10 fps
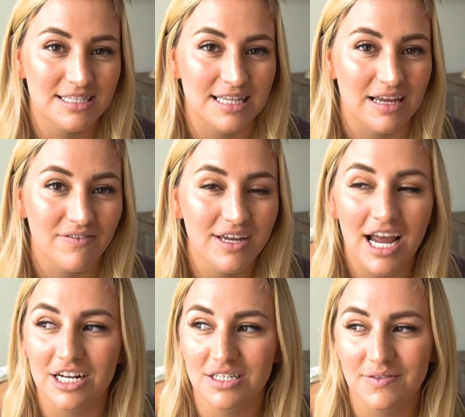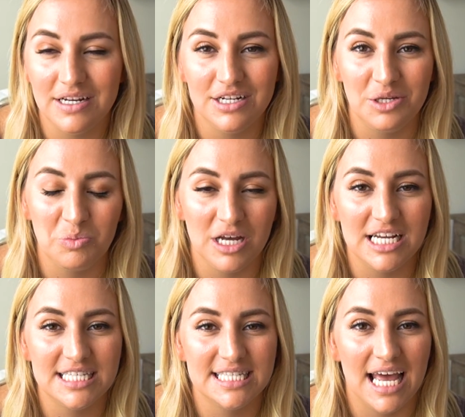Thankfully, I just found a new
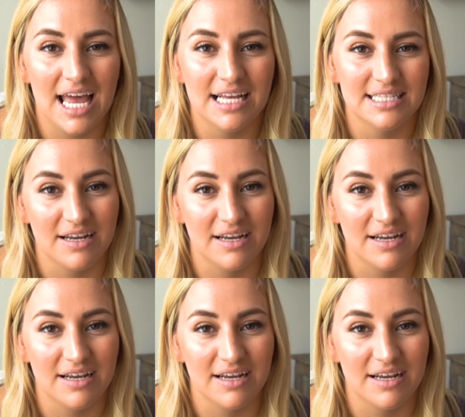place that is